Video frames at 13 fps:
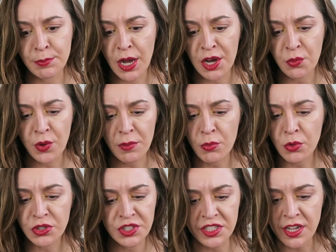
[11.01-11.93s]
bought way
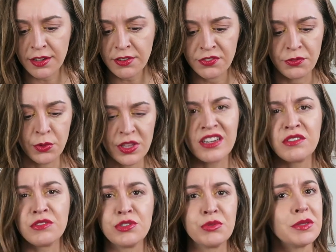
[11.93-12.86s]
more stuff
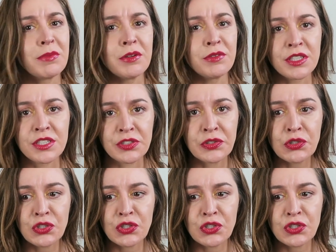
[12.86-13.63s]
without doing my research.